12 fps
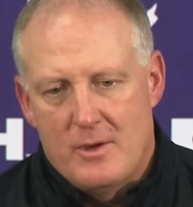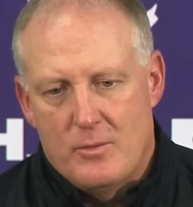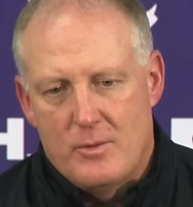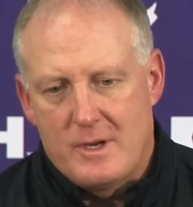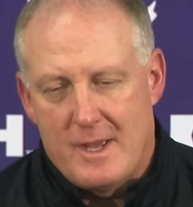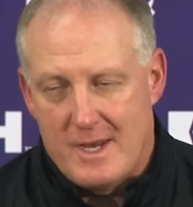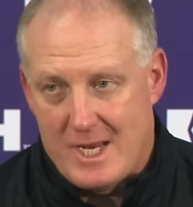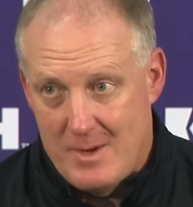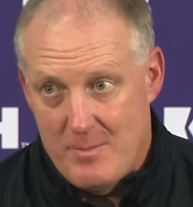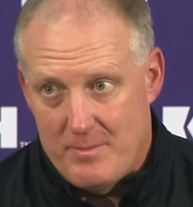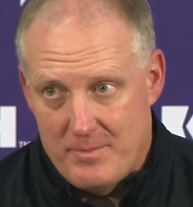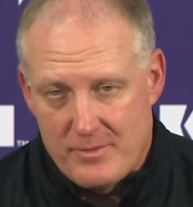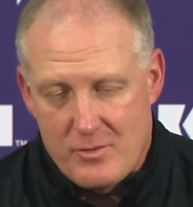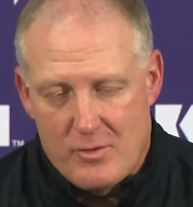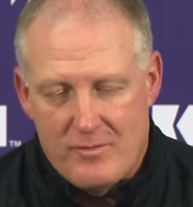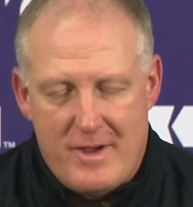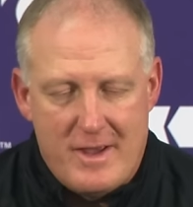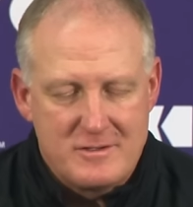we kind of came up with the
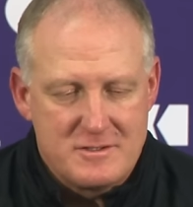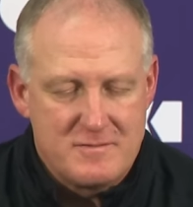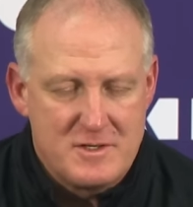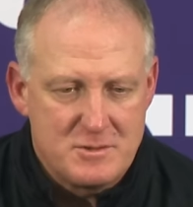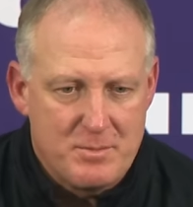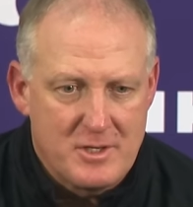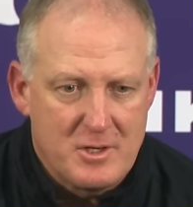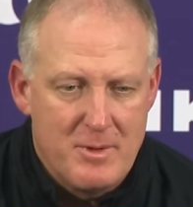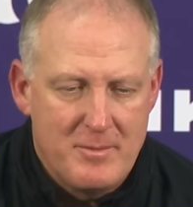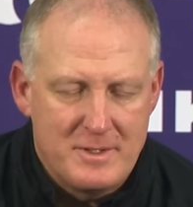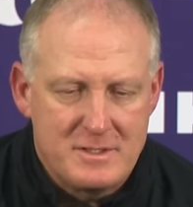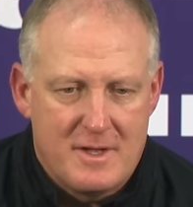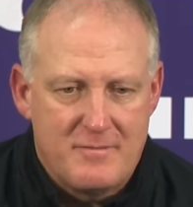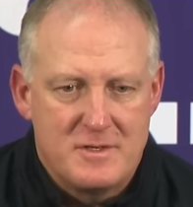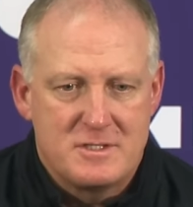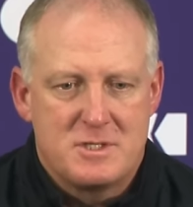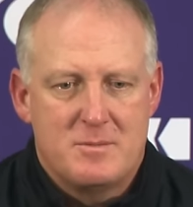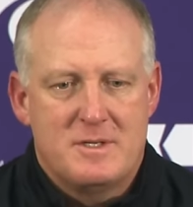core values of discipline, commitment,
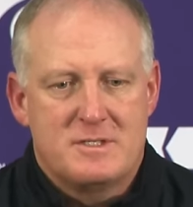toughness to be